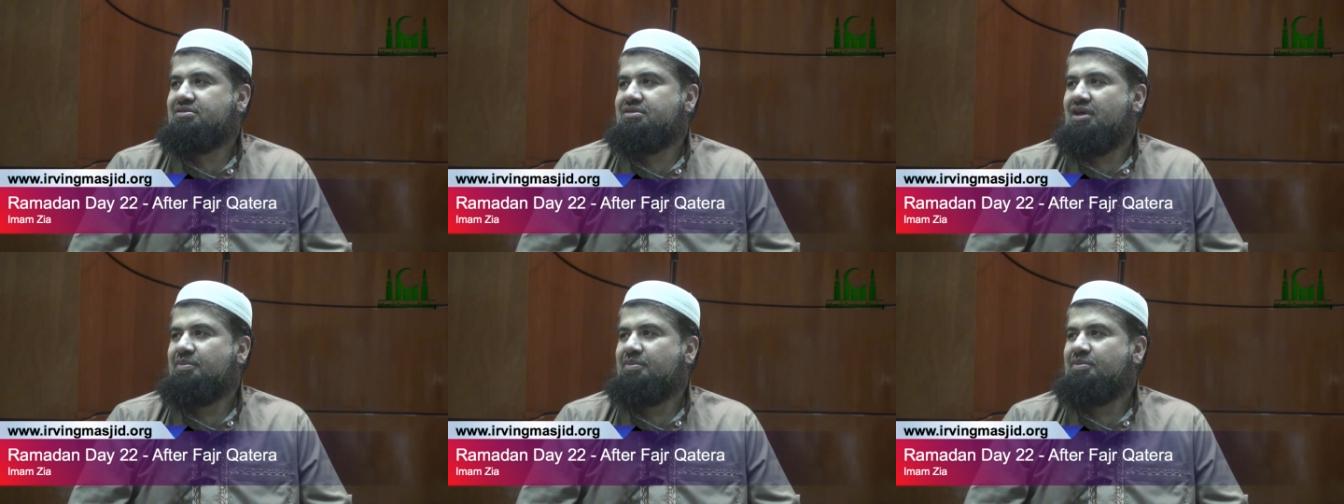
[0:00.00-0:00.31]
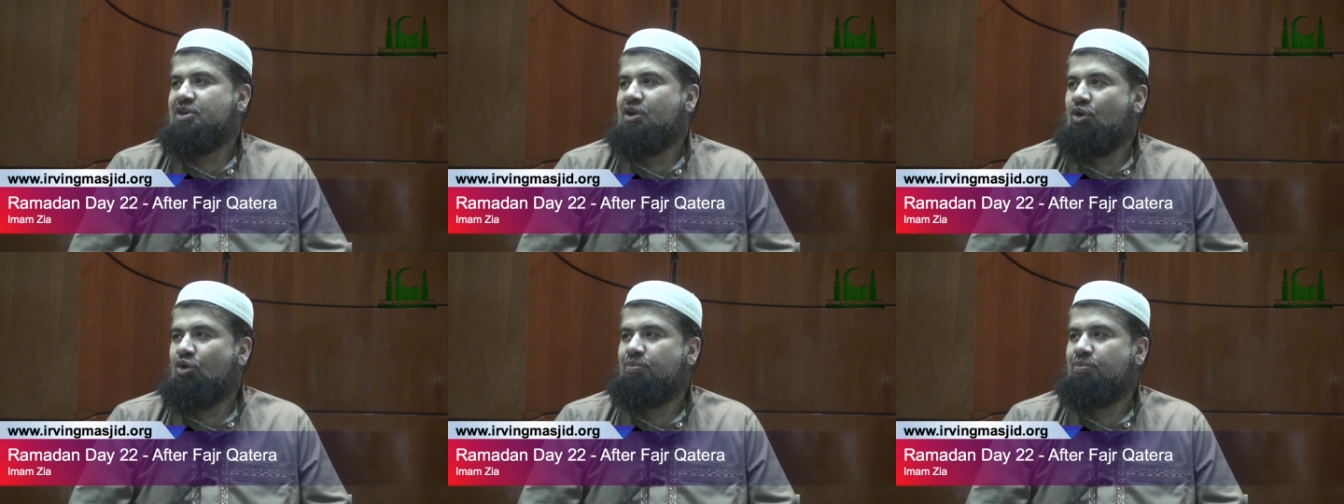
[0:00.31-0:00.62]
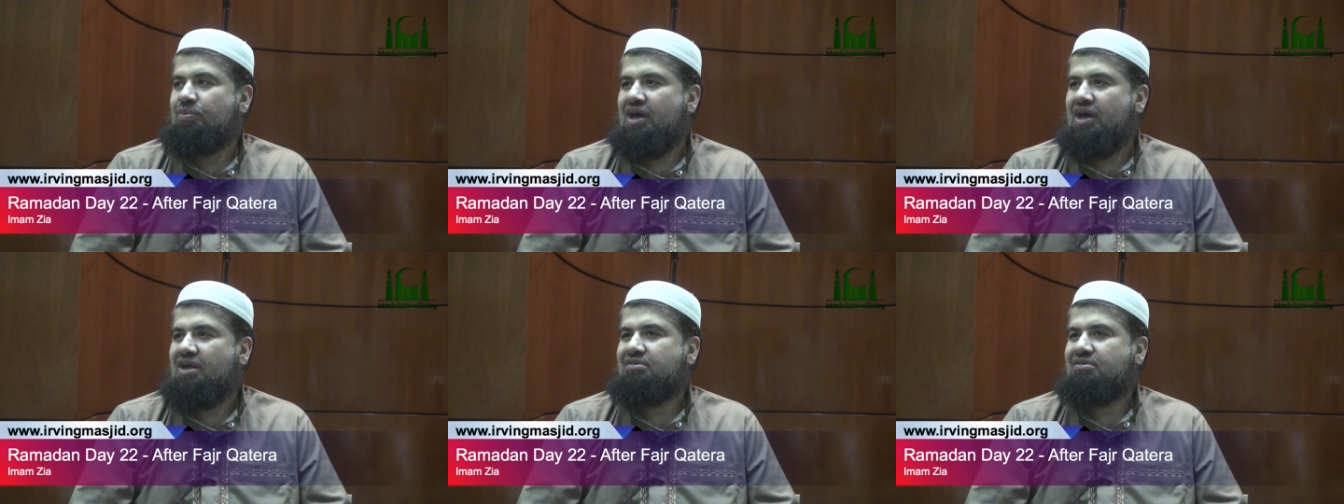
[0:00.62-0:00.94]
I'm an old
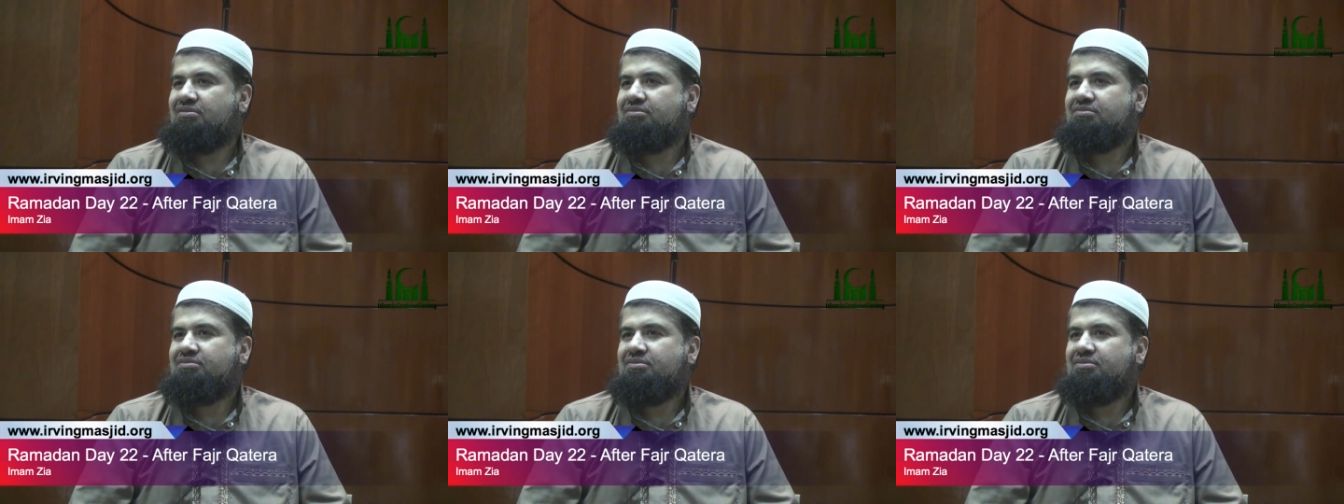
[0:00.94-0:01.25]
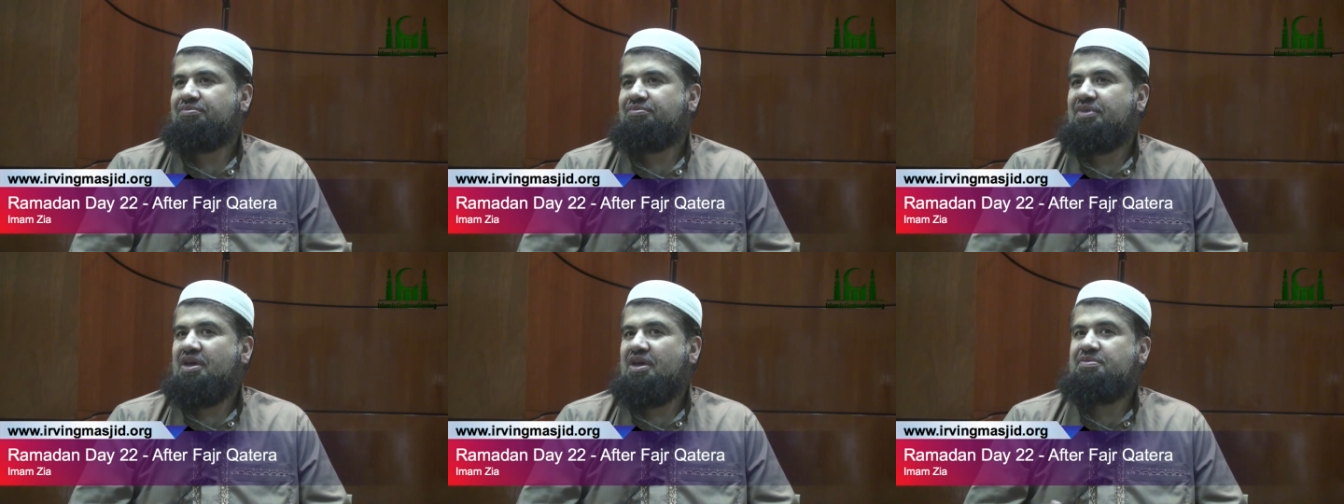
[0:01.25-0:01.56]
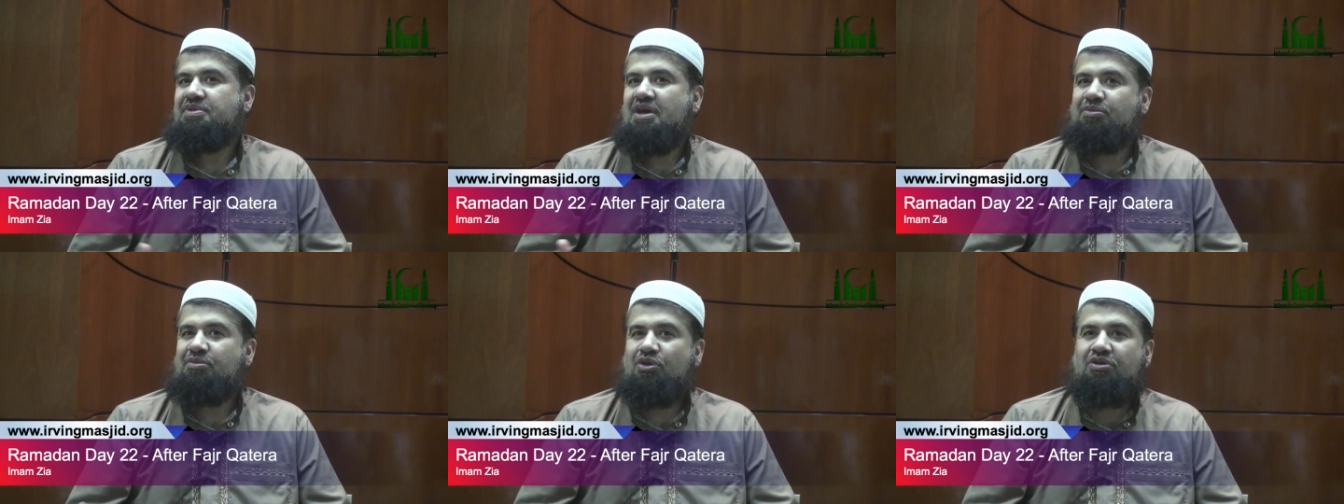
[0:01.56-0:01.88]
man,
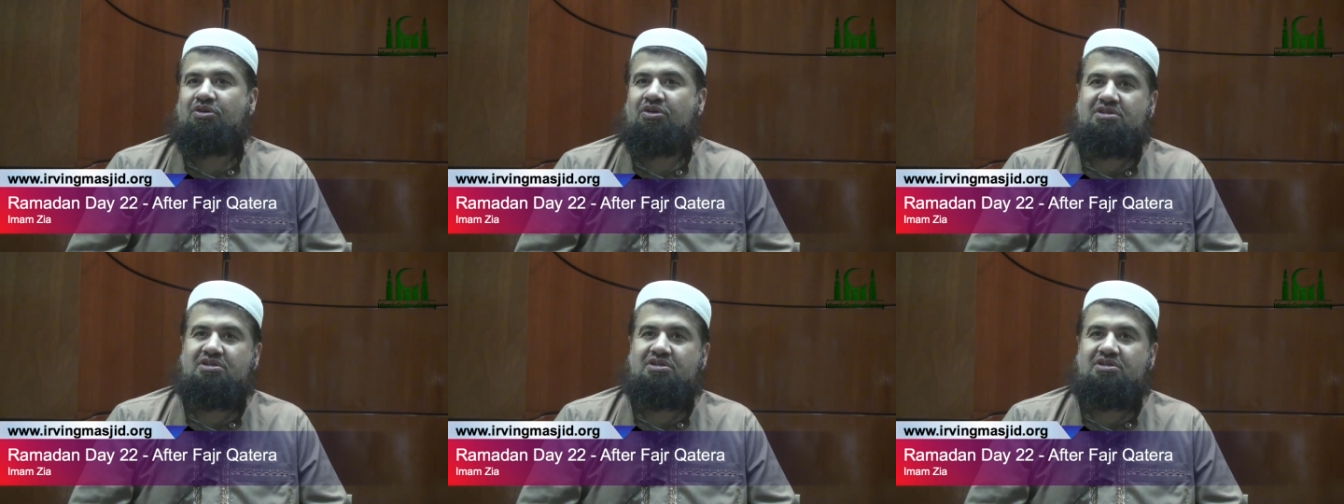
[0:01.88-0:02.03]
maybe I'm not